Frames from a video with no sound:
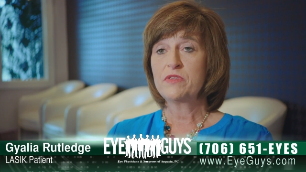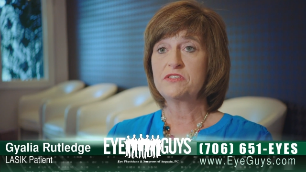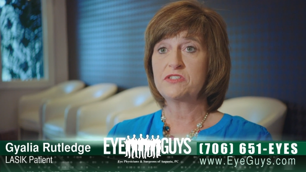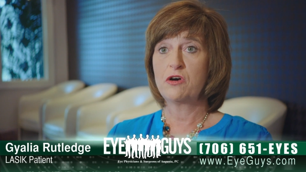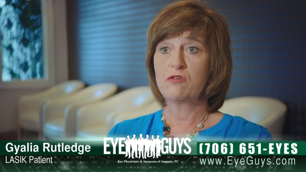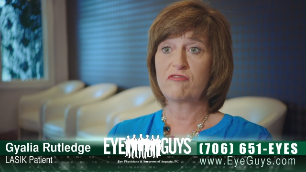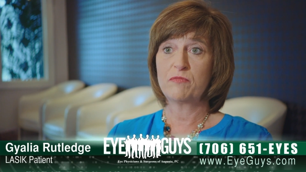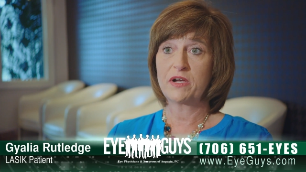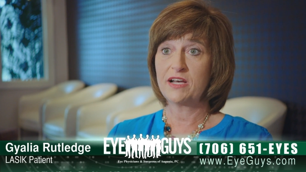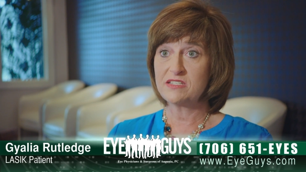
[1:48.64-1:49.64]
So
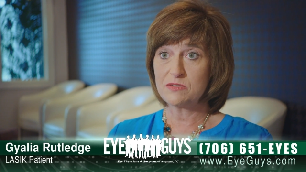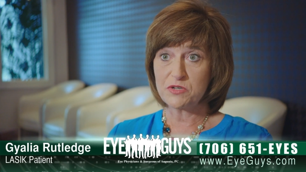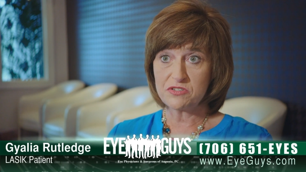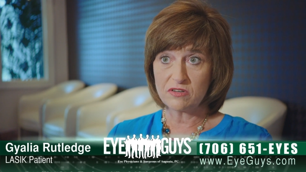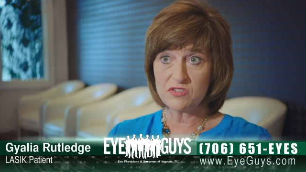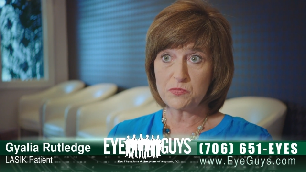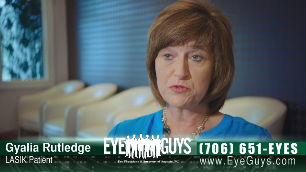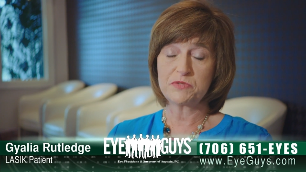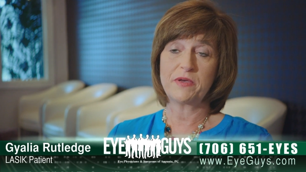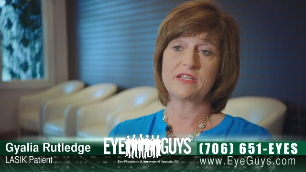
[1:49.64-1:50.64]
from a customer service
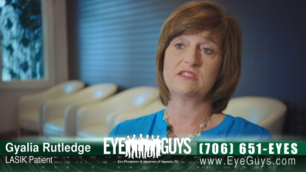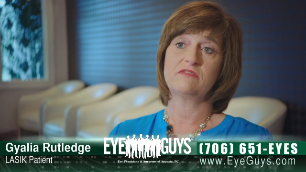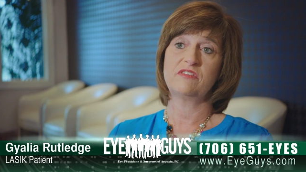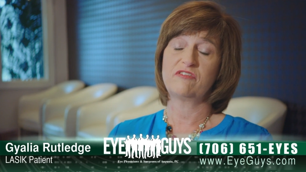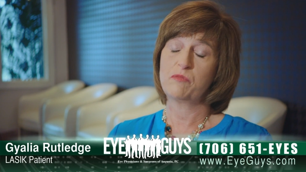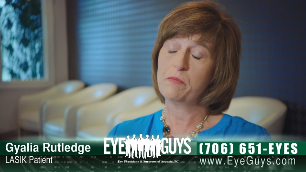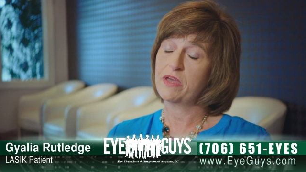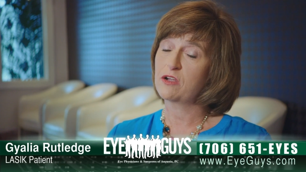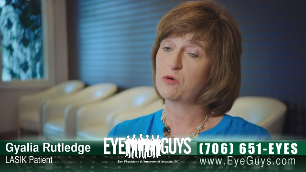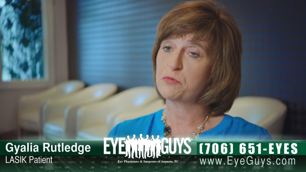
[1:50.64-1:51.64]
perspective and from a
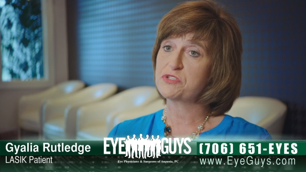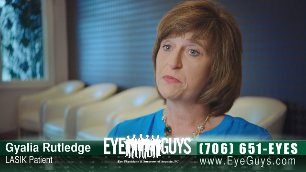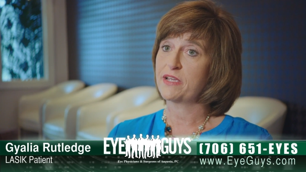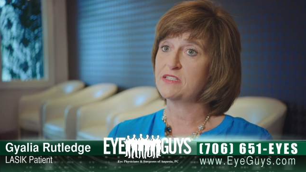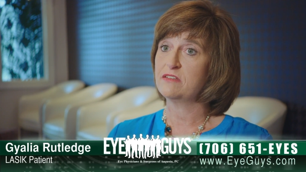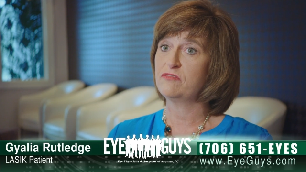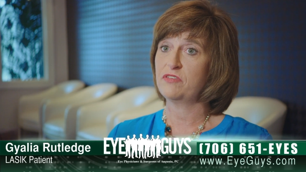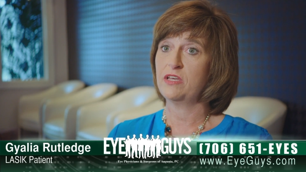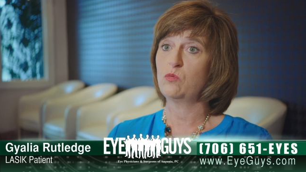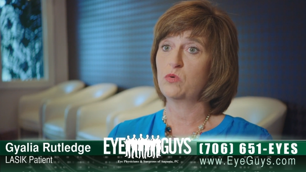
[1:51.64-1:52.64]
medical perspective,
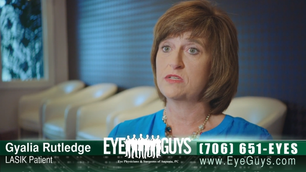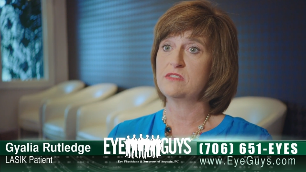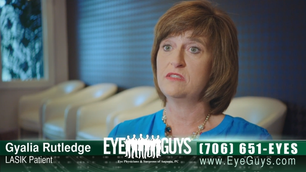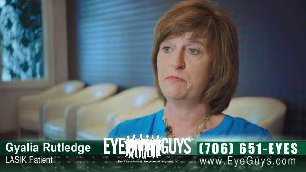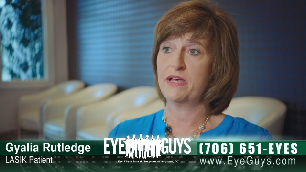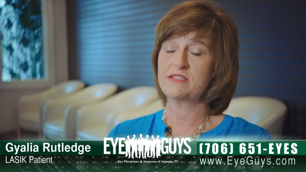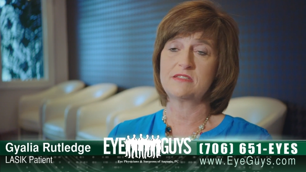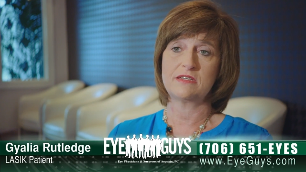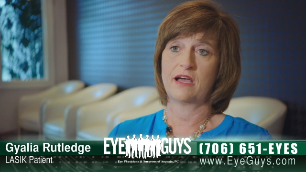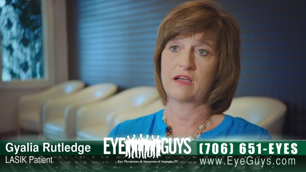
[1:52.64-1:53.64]
it was the
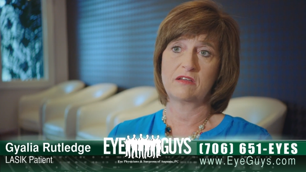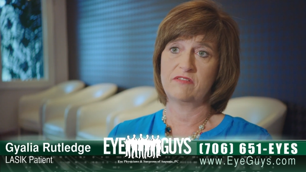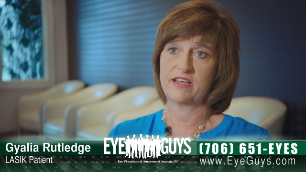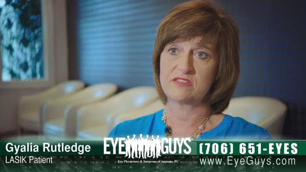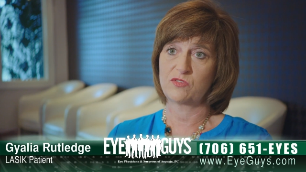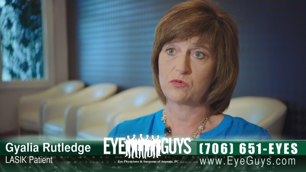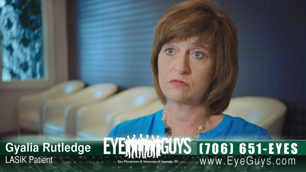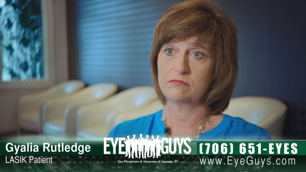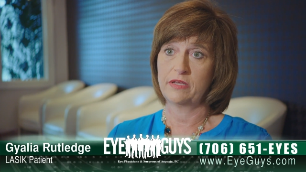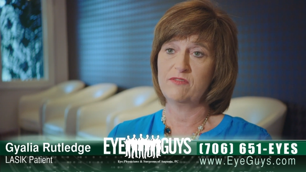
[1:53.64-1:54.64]
best I could have asked for,
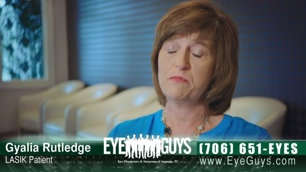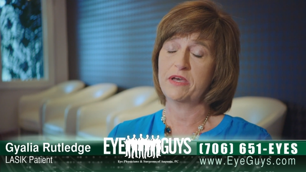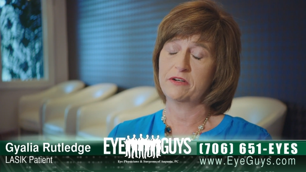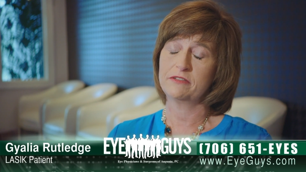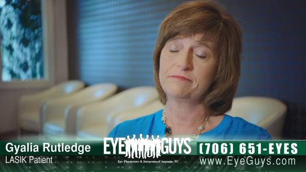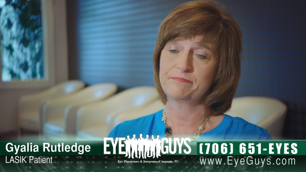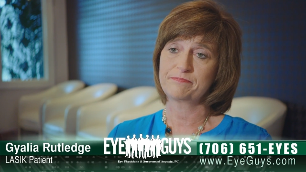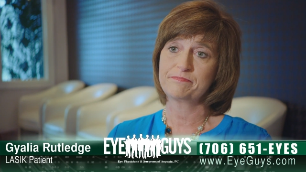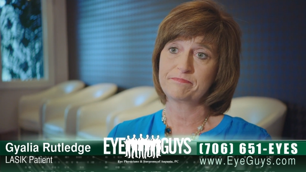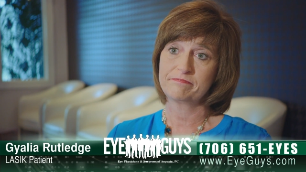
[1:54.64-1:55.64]
even better.
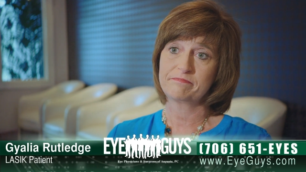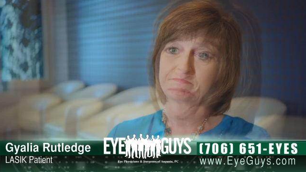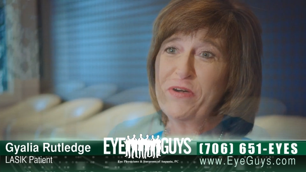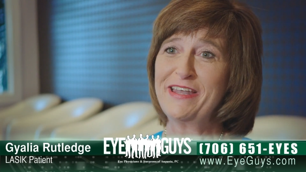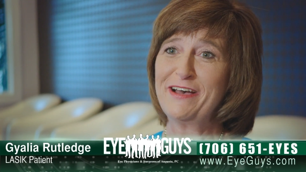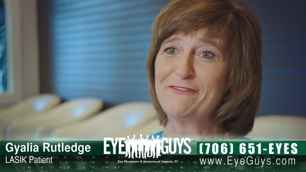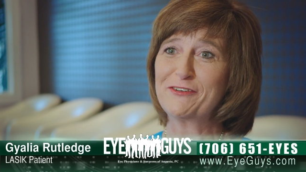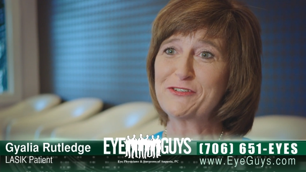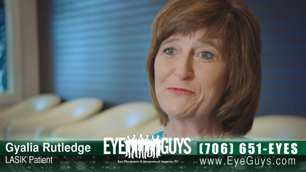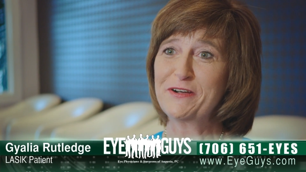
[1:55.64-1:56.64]
When I
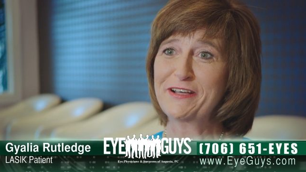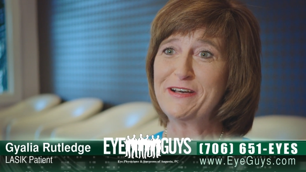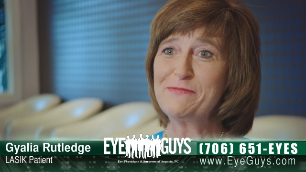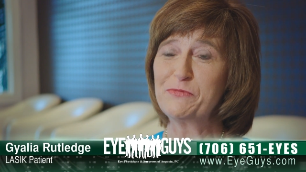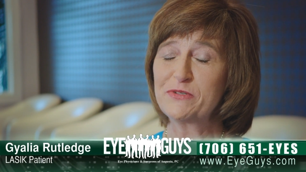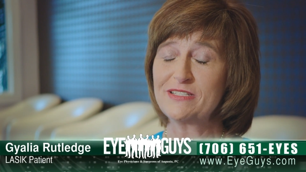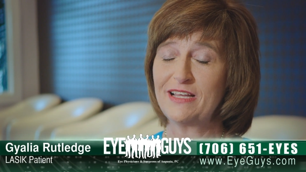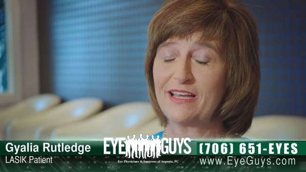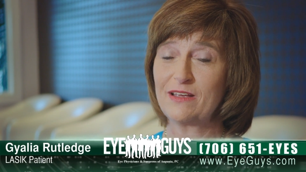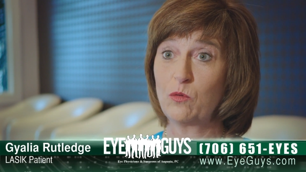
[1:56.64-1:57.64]
first woke up, it was
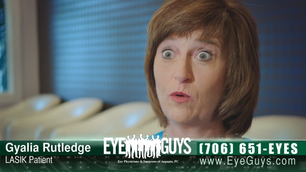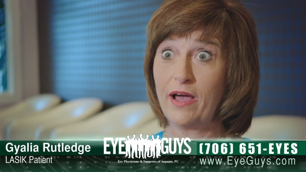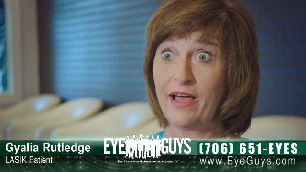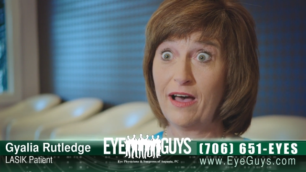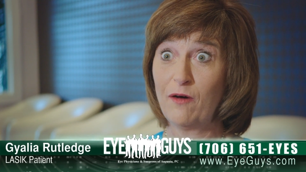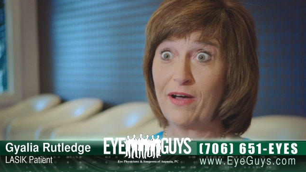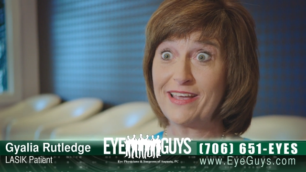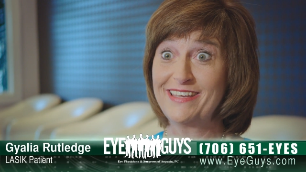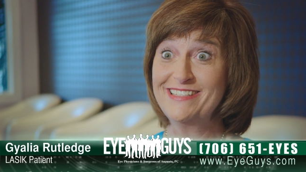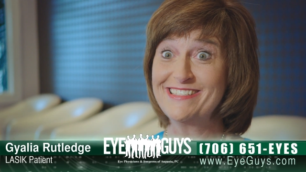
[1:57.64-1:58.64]
like, wow, I
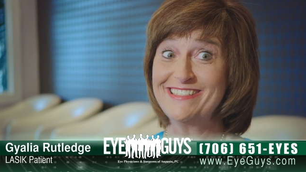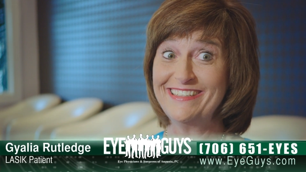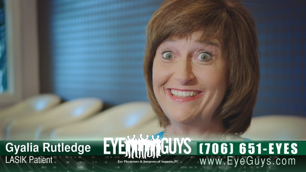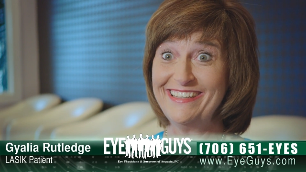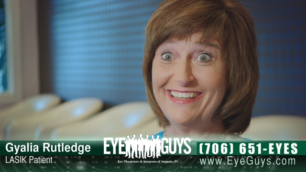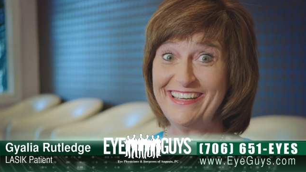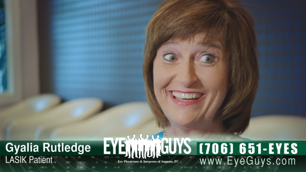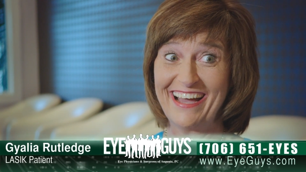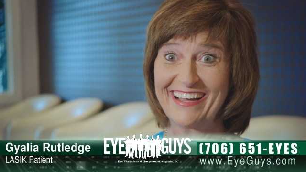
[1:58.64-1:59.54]
can see.